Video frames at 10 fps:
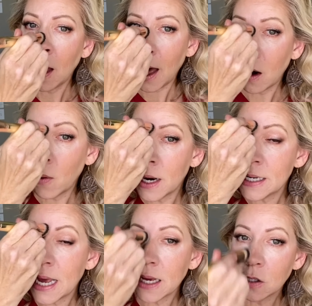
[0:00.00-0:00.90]
I don't want to
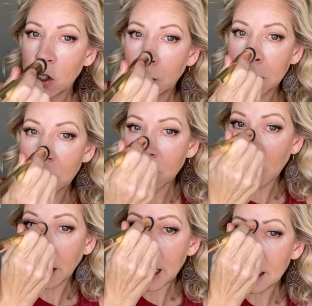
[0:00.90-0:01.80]
take too much of the
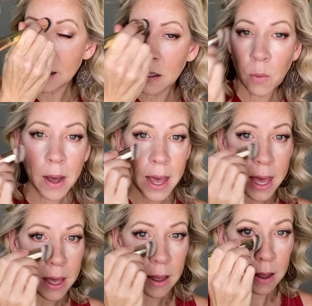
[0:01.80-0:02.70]
lightness
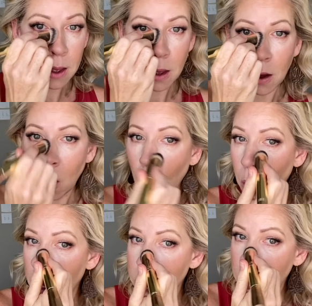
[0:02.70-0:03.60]
away
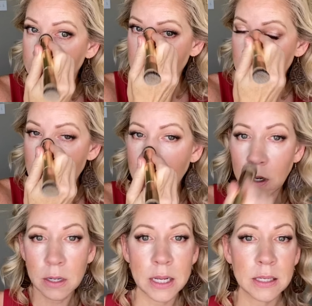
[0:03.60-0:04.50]
or too much of the
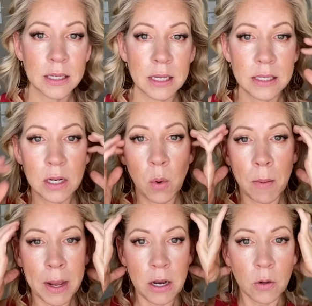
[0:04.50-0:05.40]
darkness because I still want
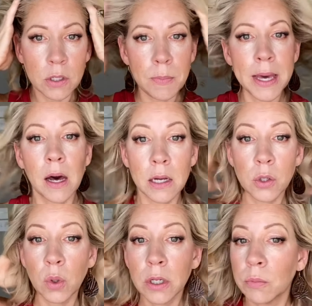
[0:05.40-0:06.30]
my nose to be
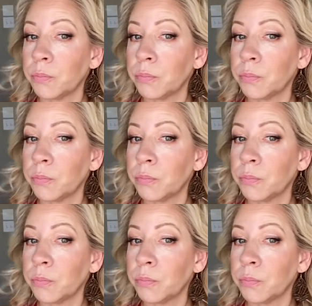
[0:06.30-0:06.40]
contoured.